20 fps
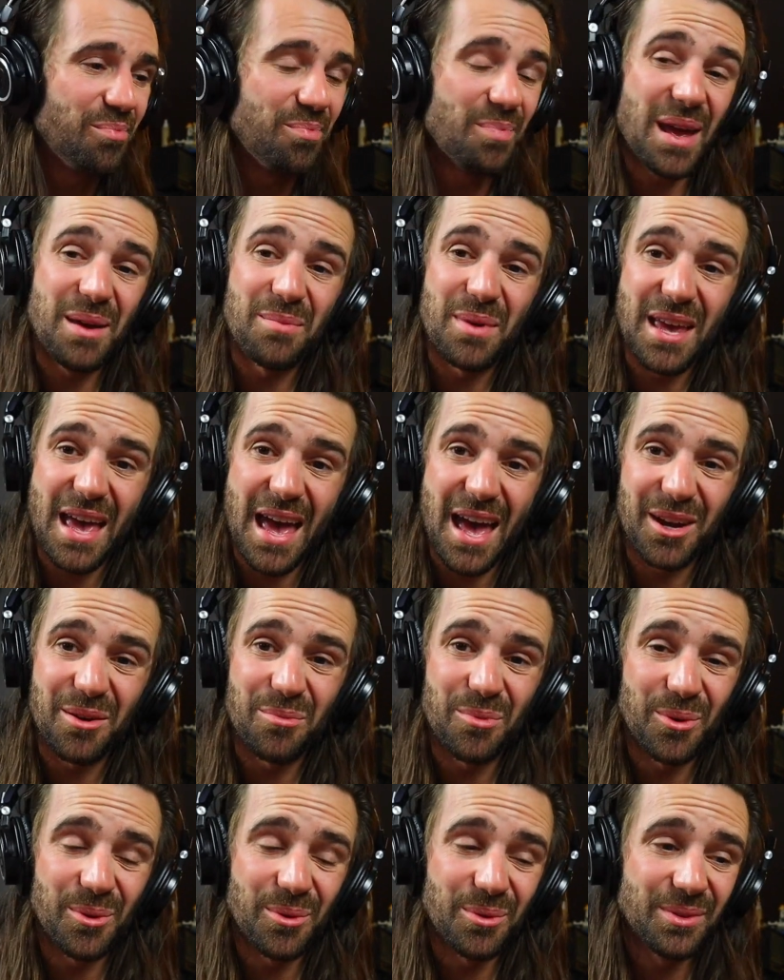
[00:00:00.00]
Baby
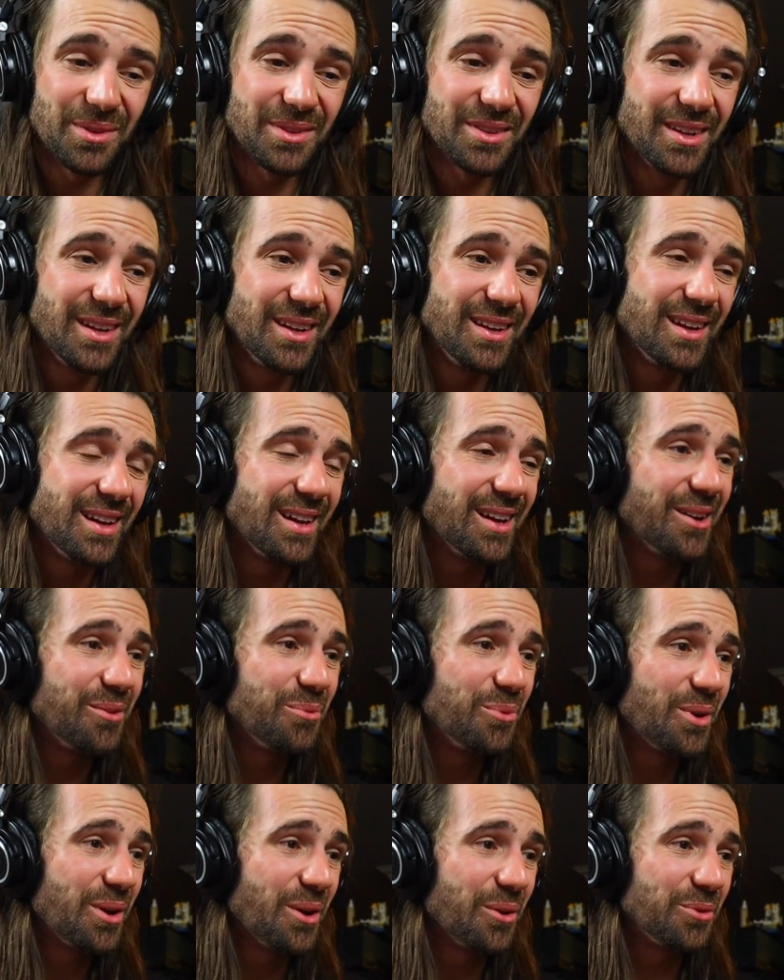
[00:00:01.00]
Animals.
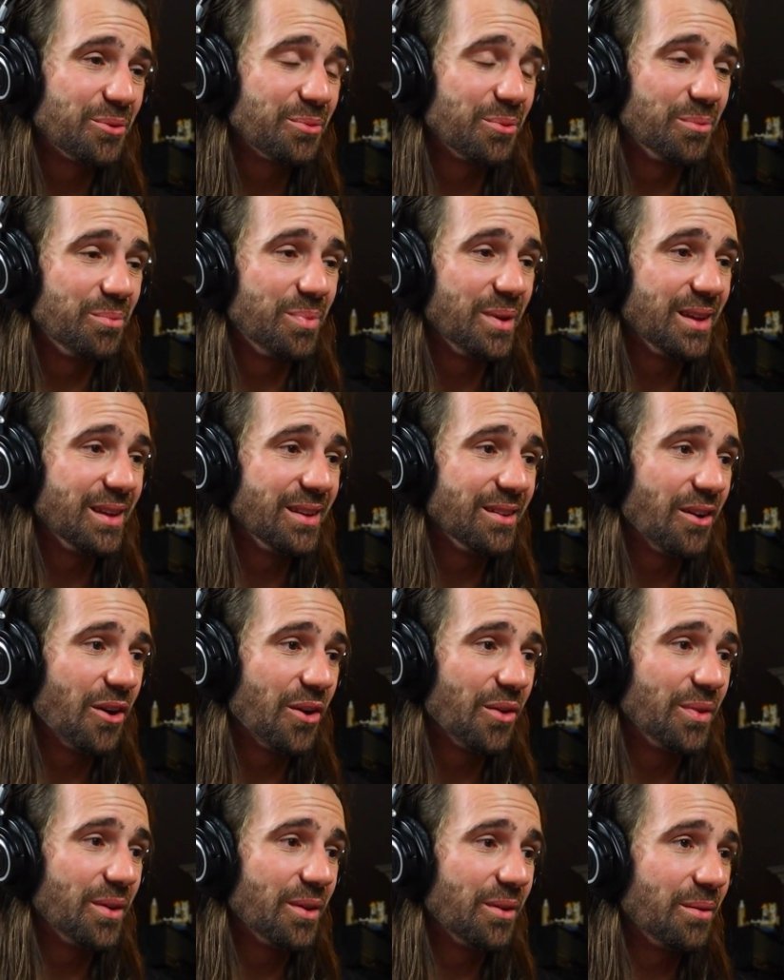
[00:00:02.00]
What else would be
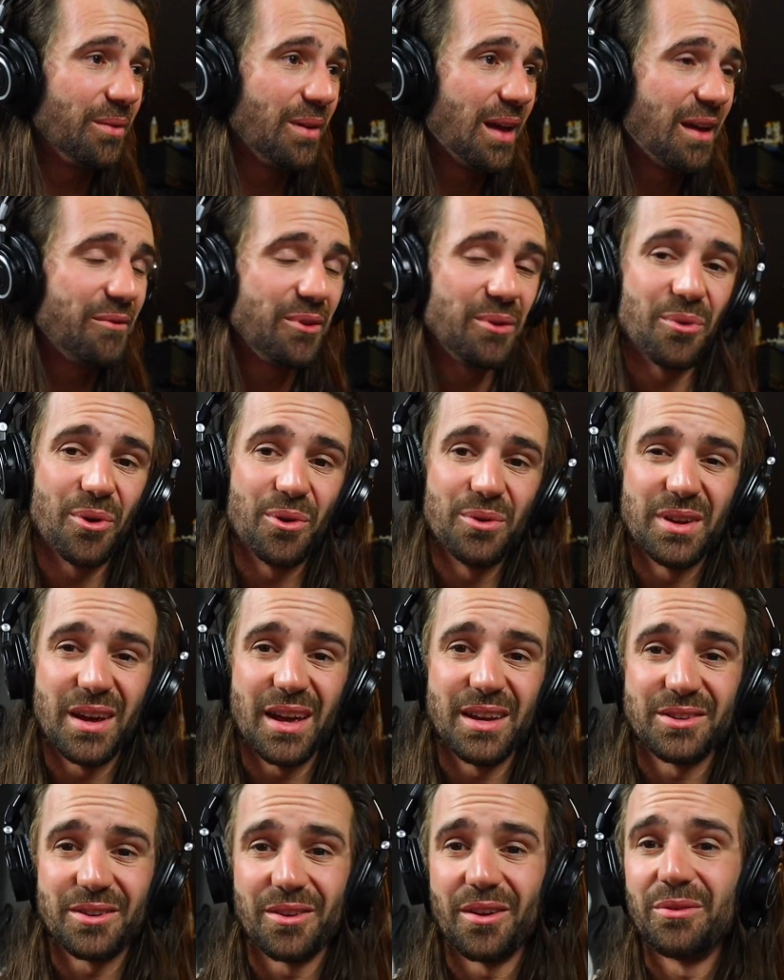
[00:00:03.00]
on the heavy
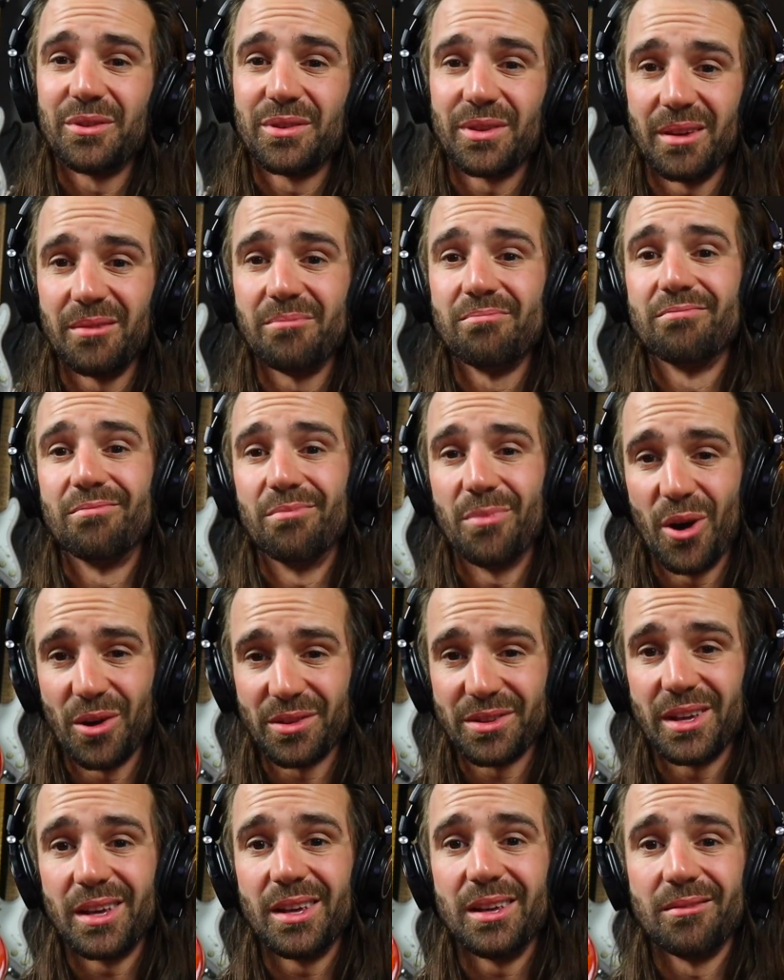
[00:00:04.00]
rotation? Obviously,
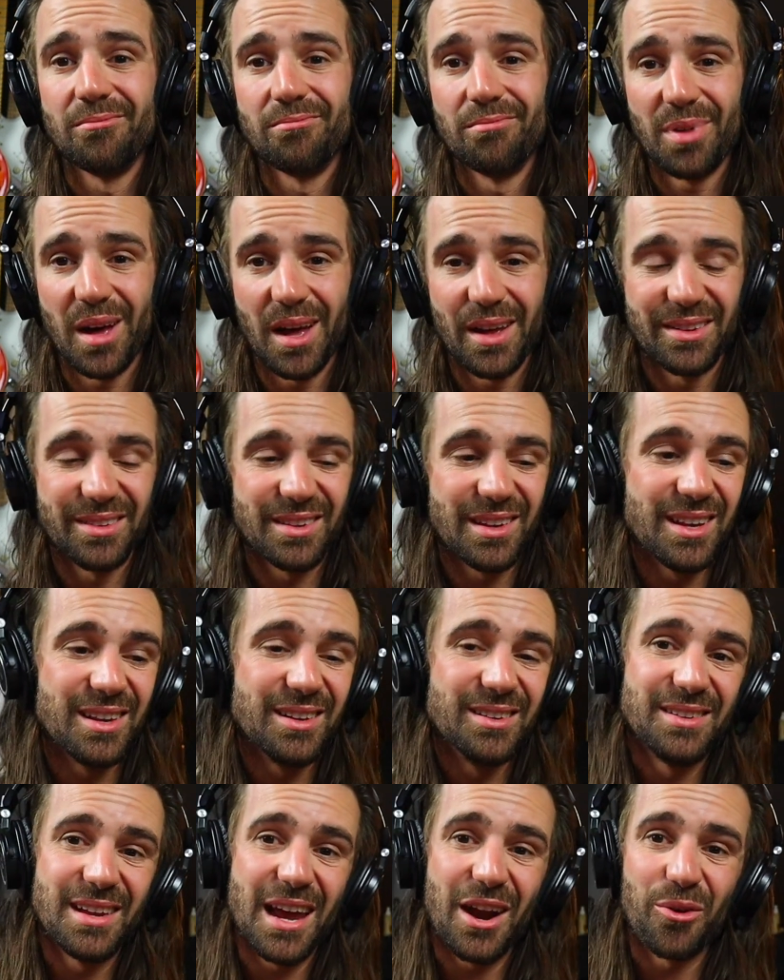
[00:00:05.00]
Mossy,
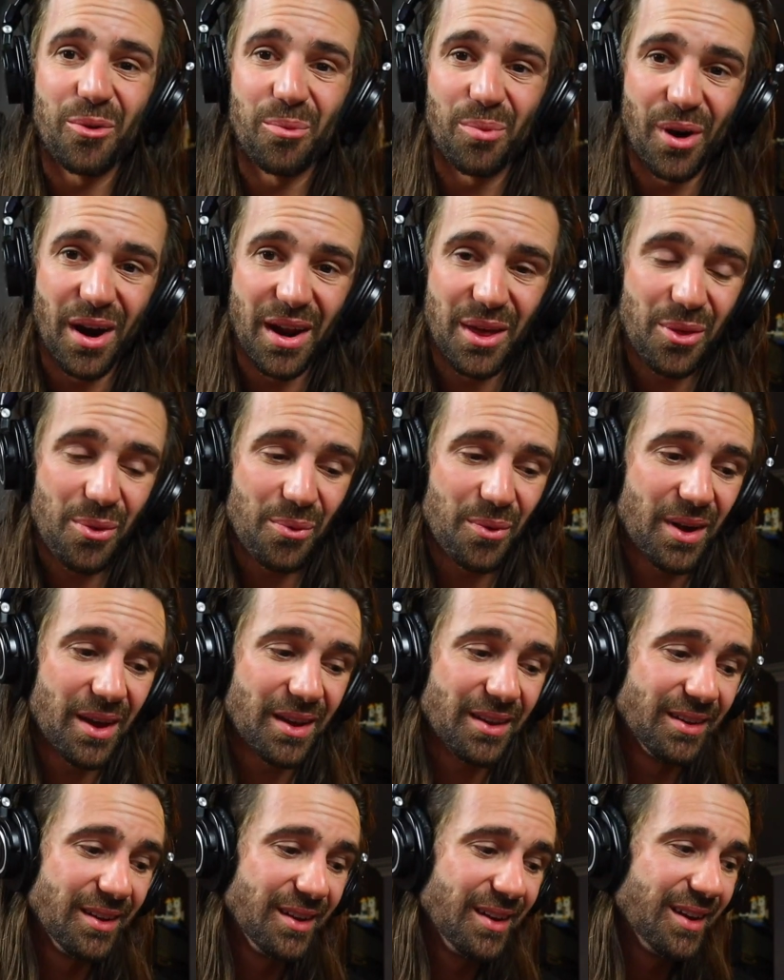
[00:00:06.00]
Barnsey, Daryl
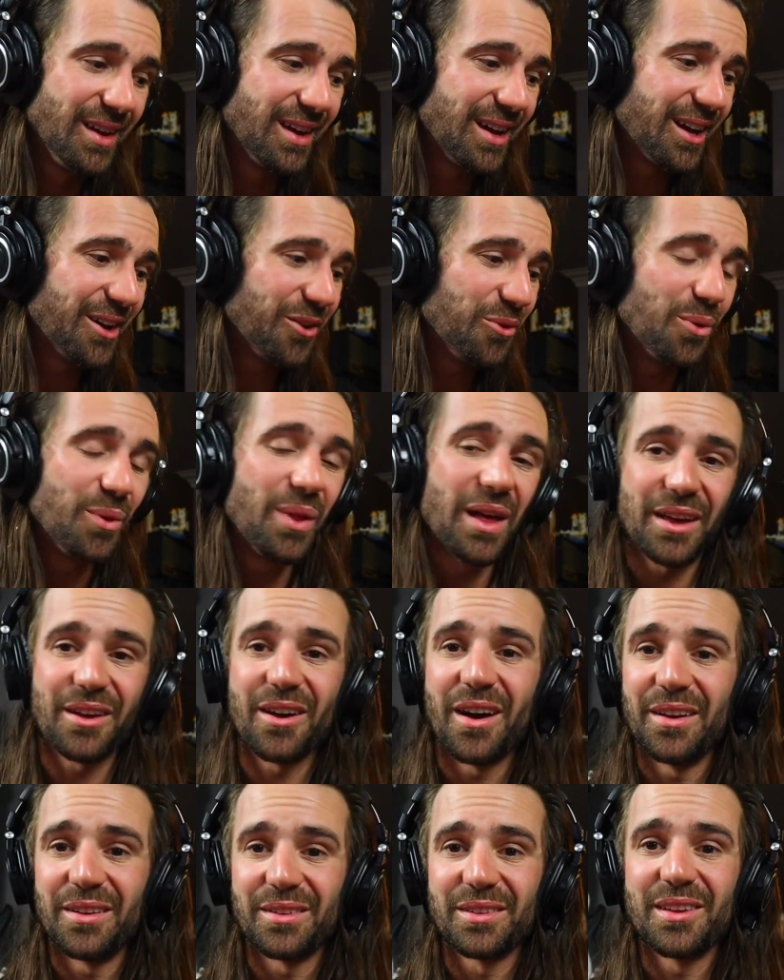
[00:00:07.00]
Braithwaite, all that
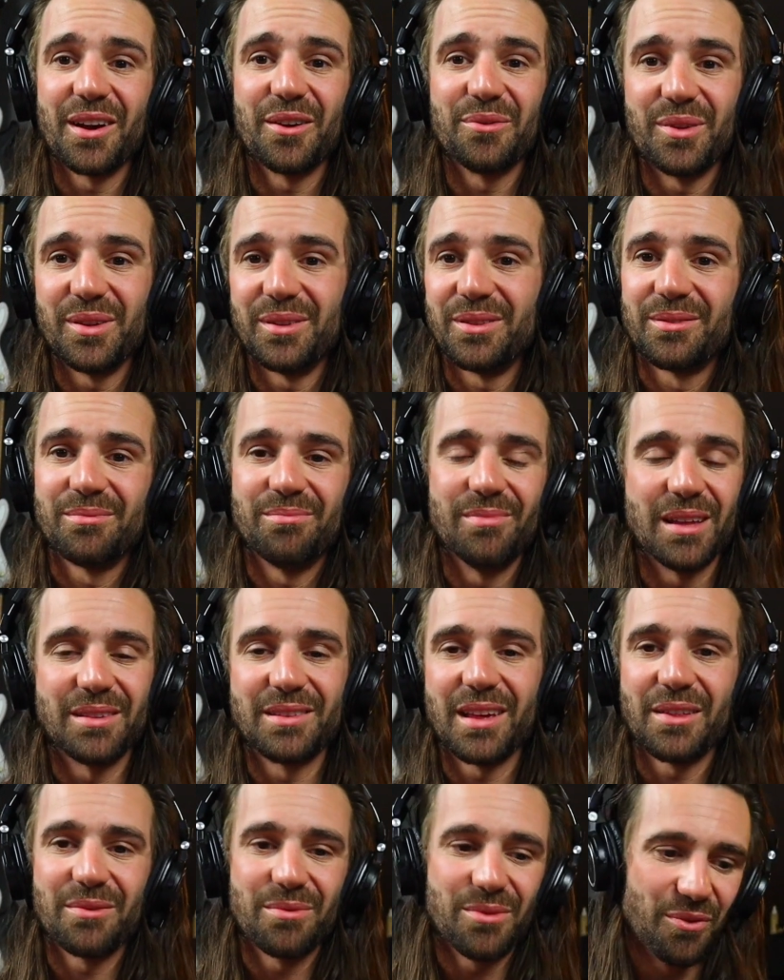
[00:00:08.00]
kind of stuff
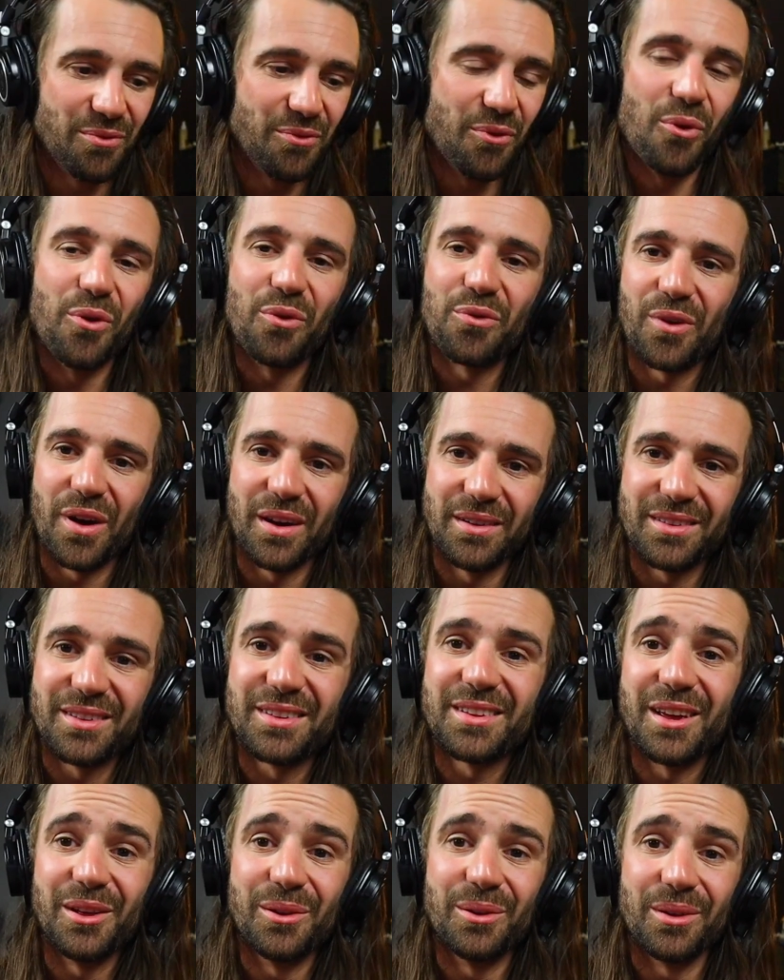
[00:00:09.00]
it's at the forefront
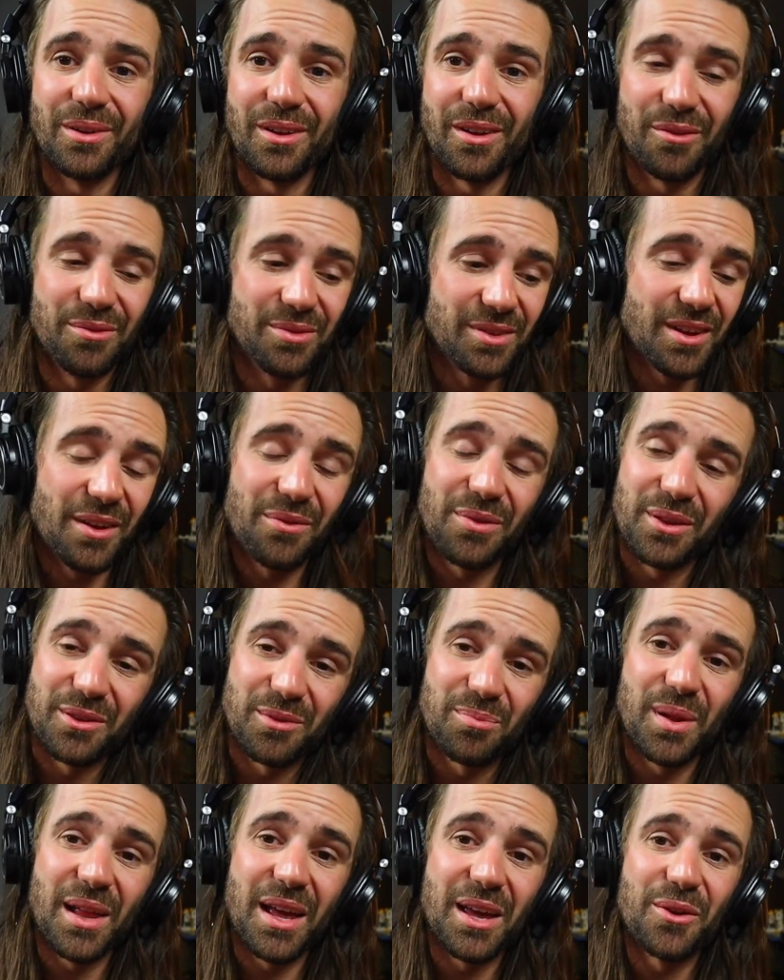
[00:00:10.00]
still of stuff
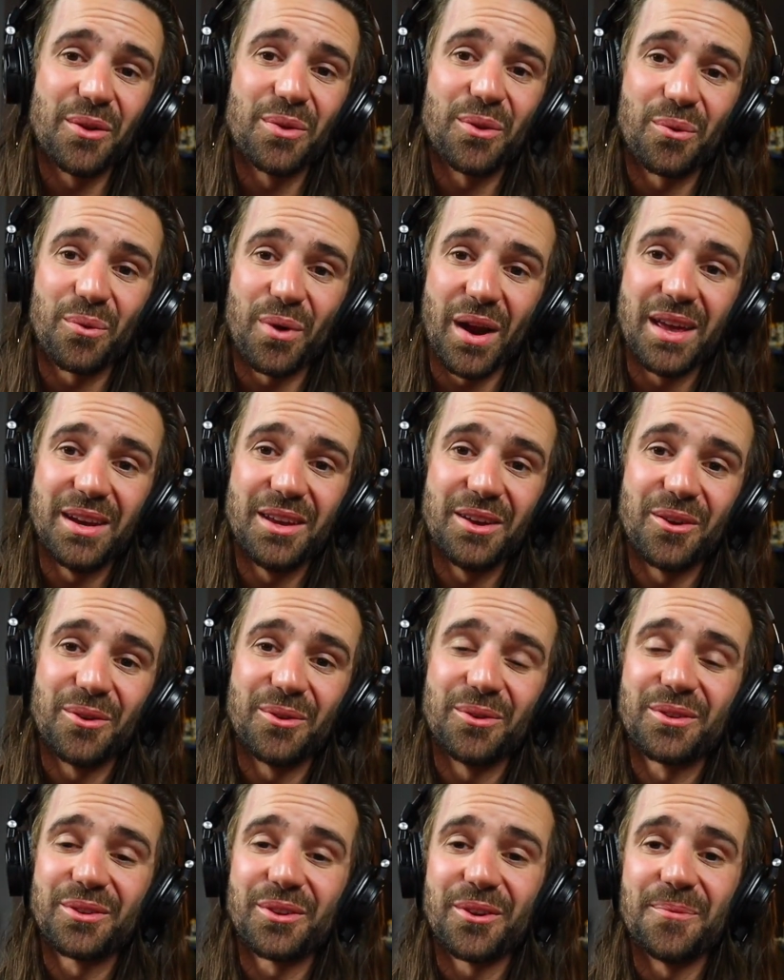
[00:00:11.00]
that's played on the
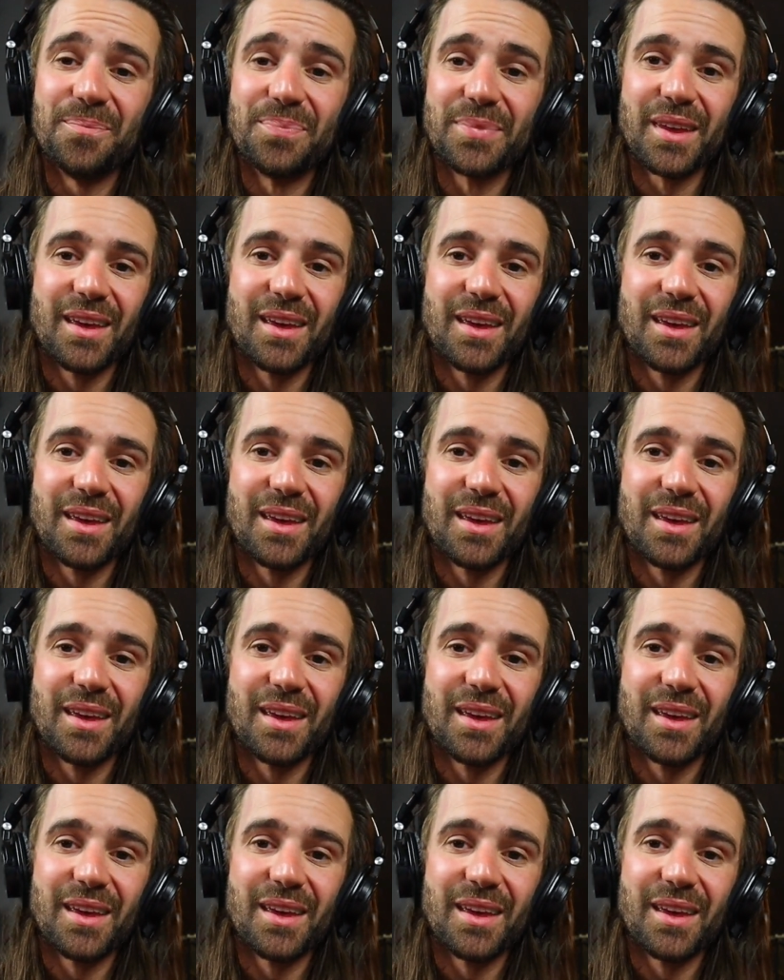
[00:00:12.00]
radio. So,